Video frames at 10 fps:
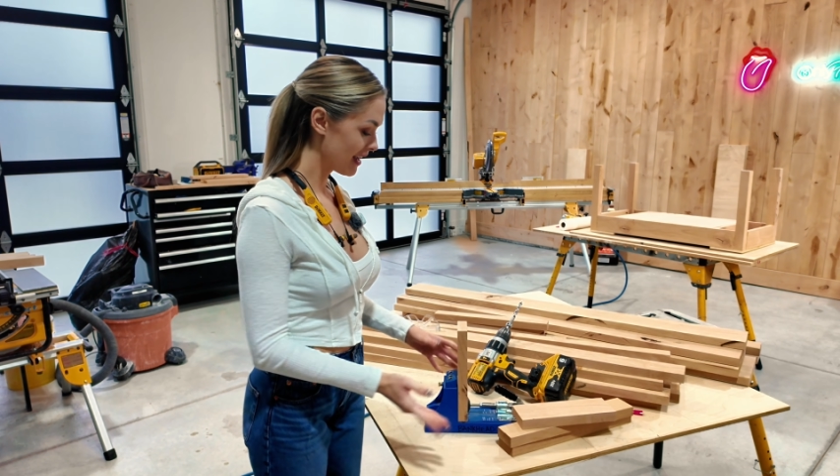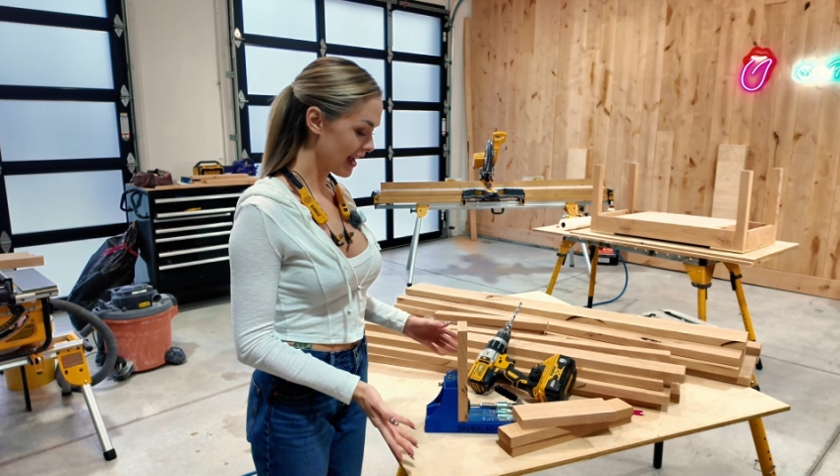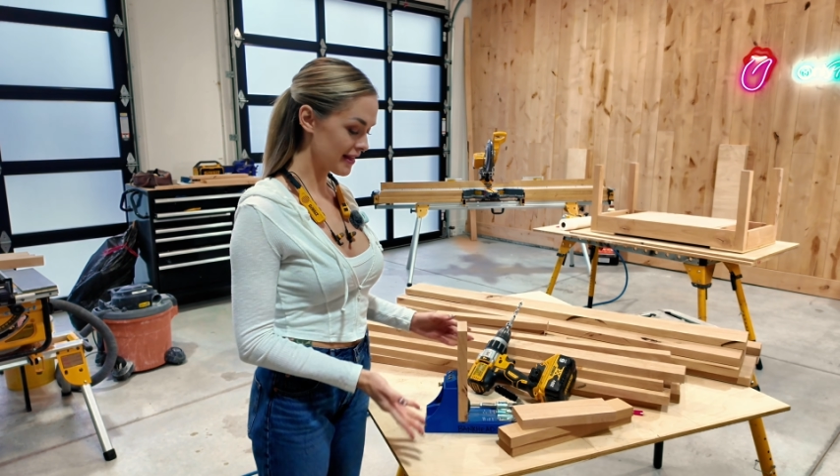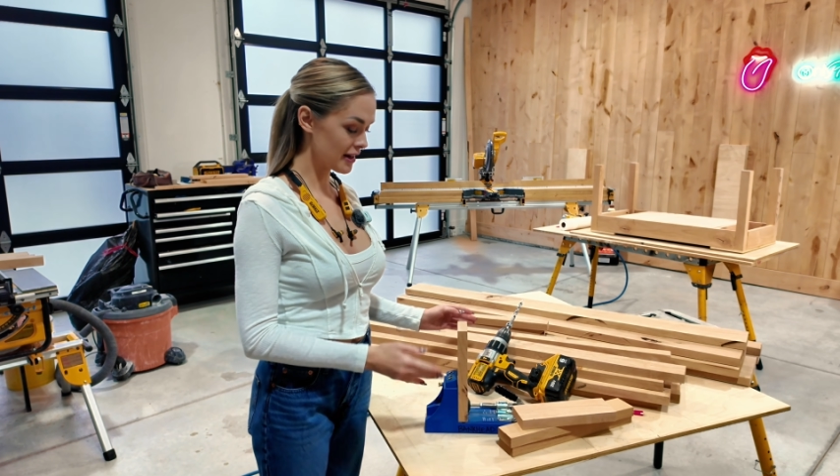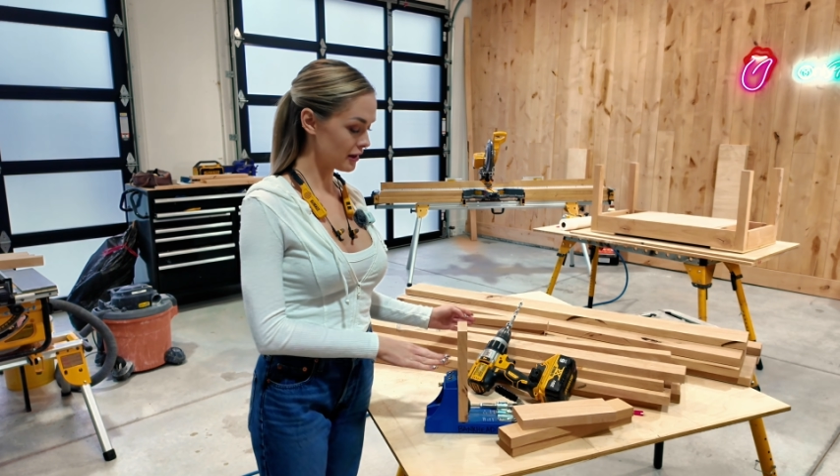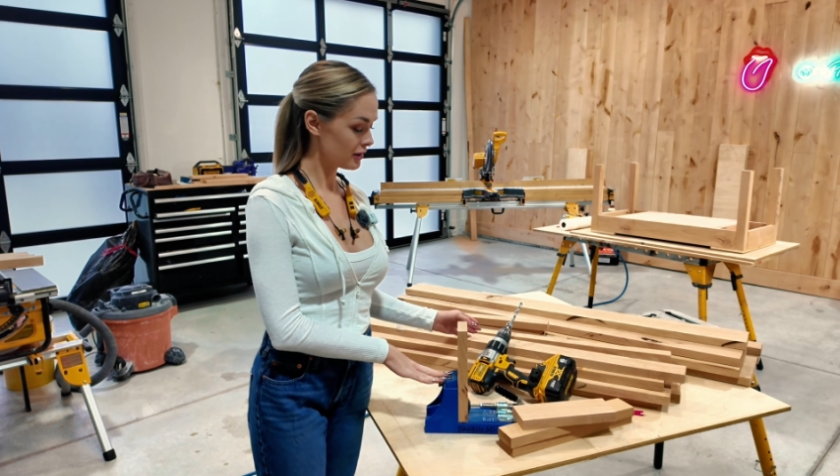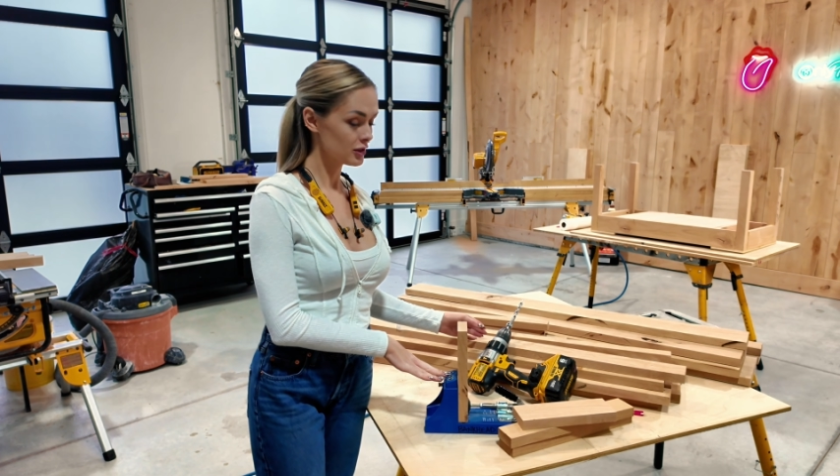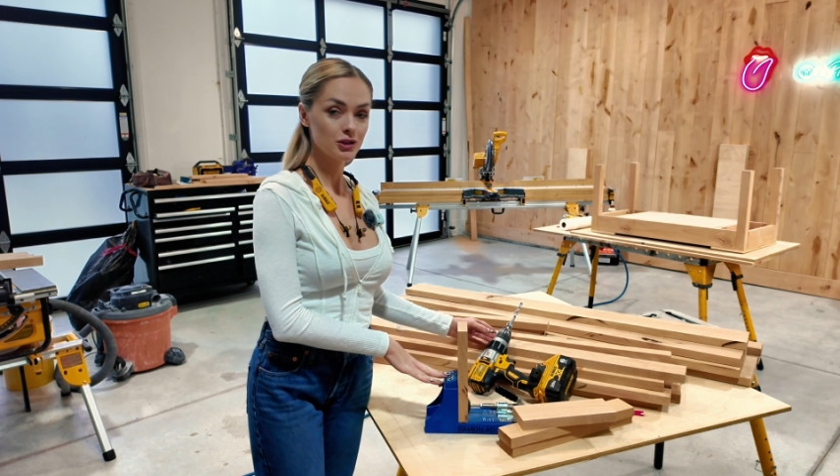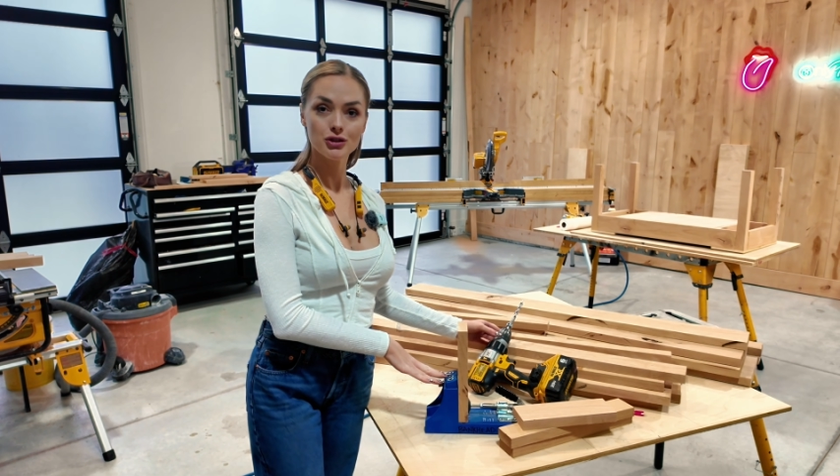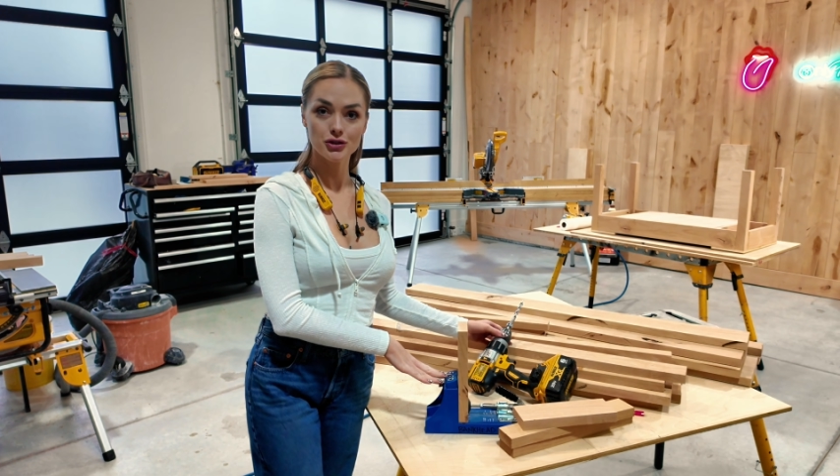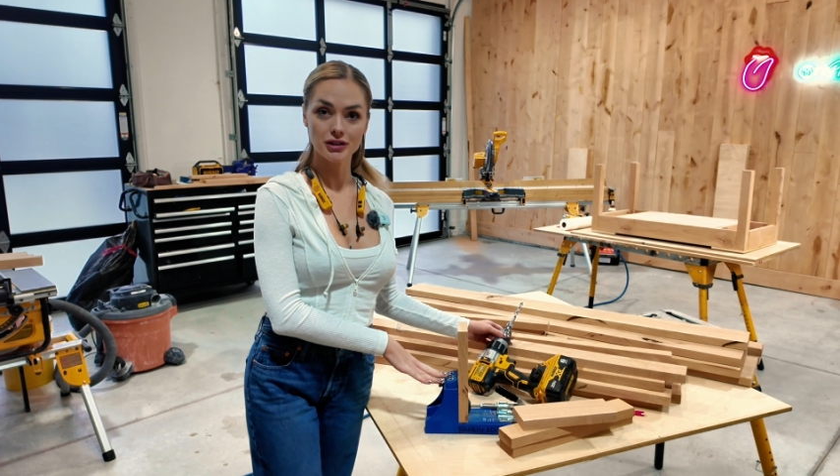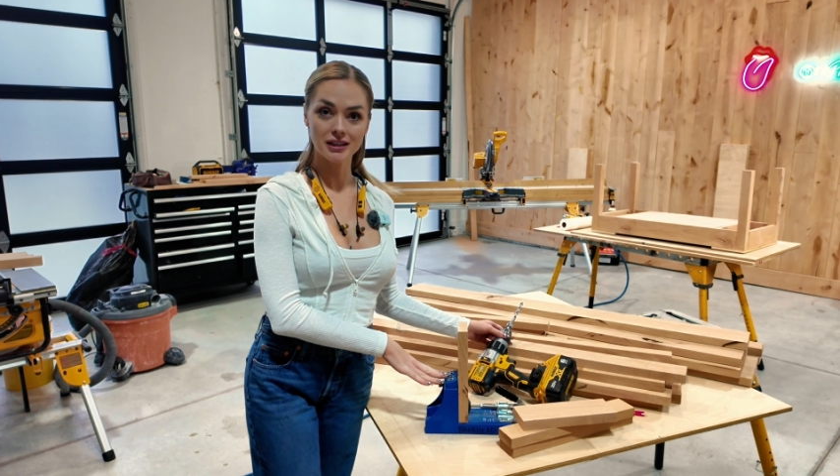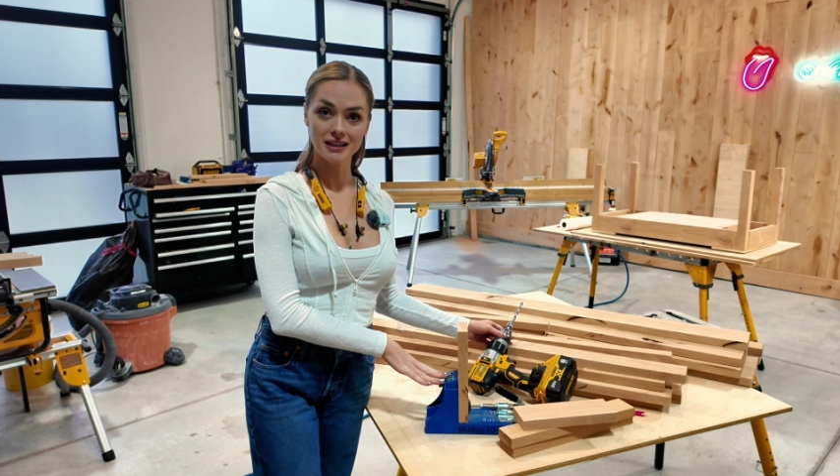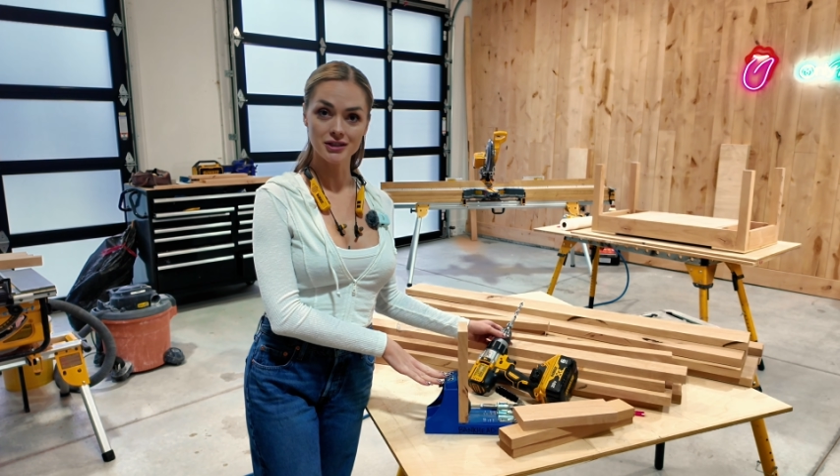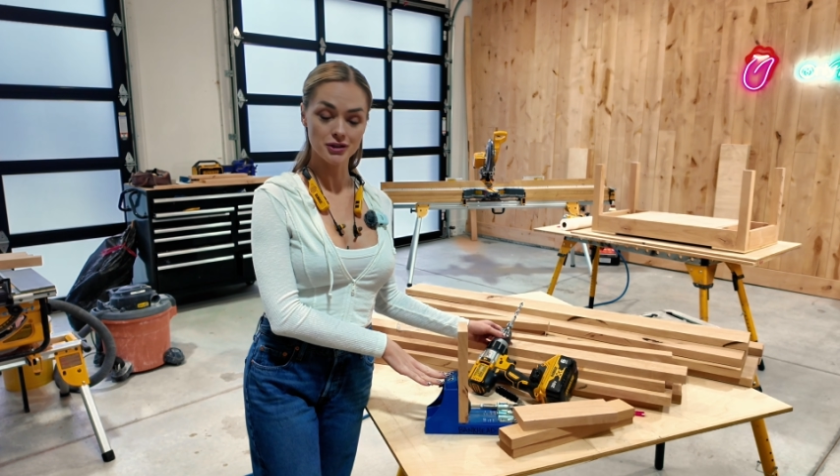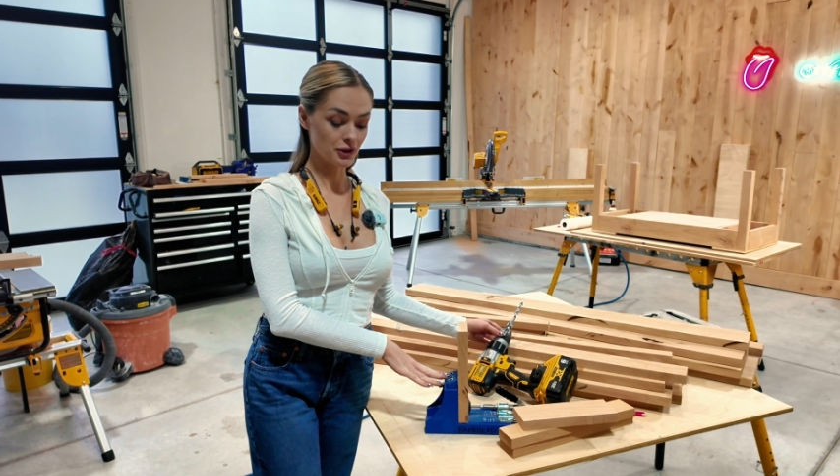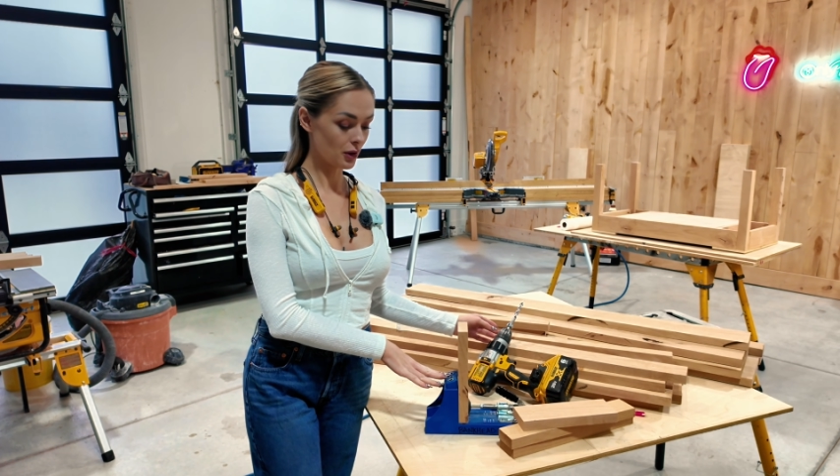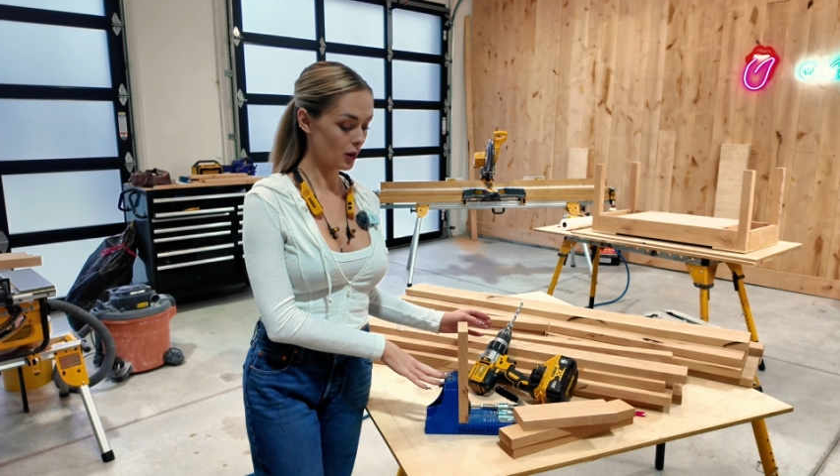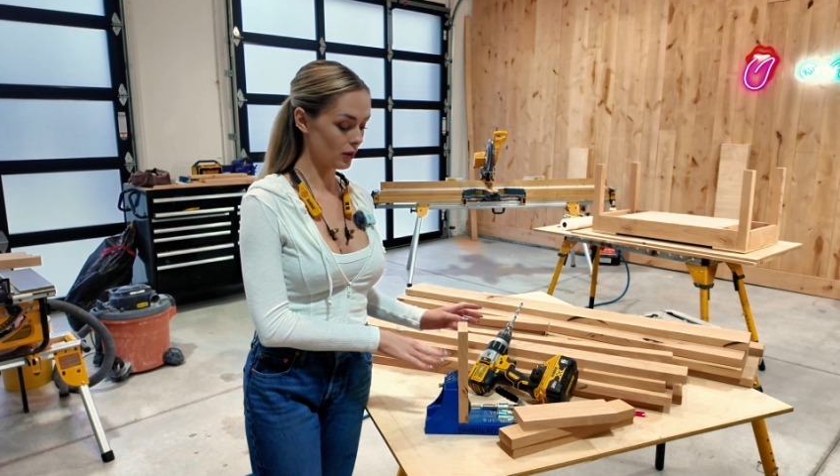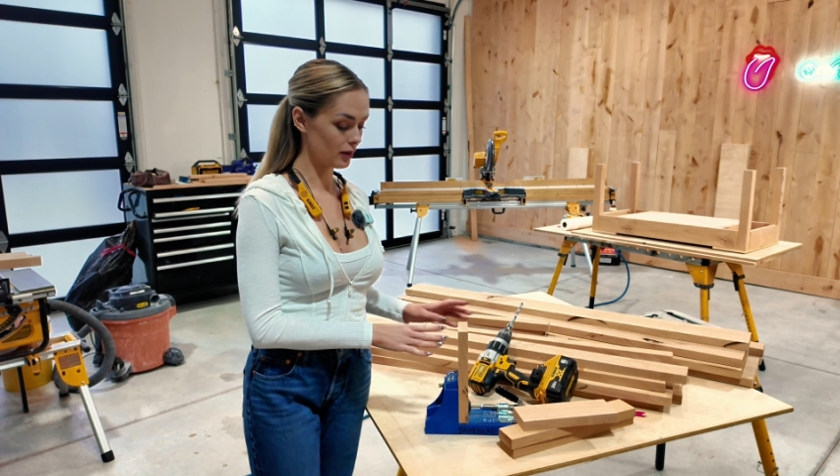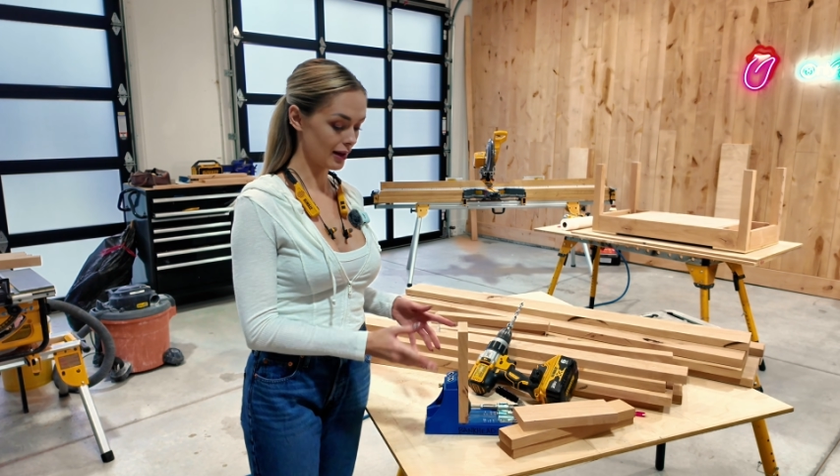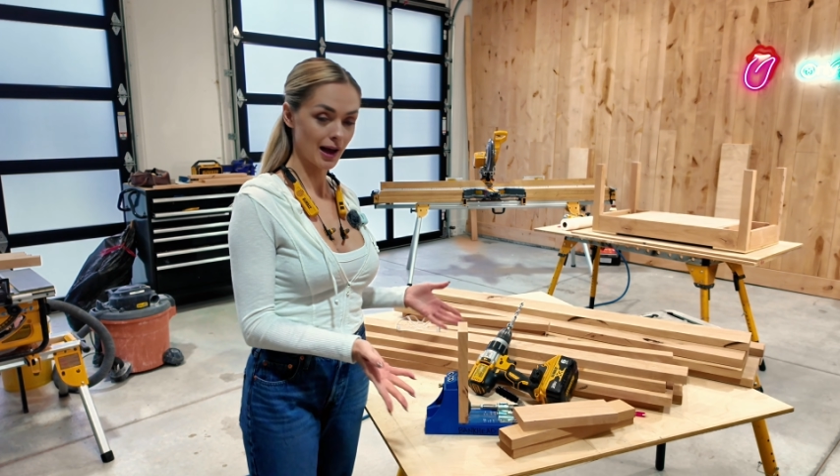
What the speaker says: And then drill into your hole.